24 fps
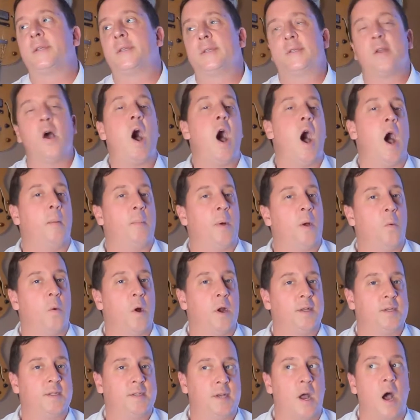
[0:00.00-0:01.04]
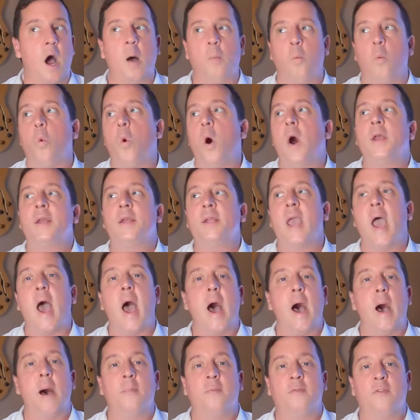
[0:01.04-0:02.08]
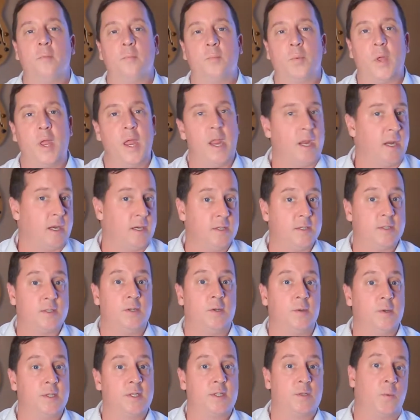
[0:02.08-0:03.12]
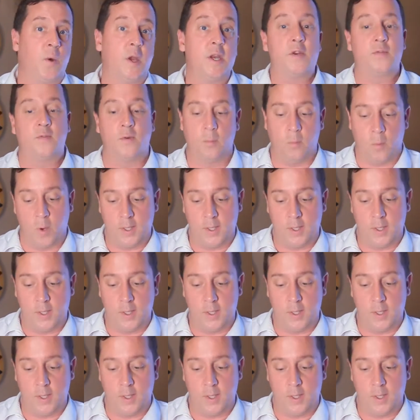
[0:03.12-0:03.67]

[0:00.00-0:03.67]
stop. I want to stop one cab from playing and just do a switch from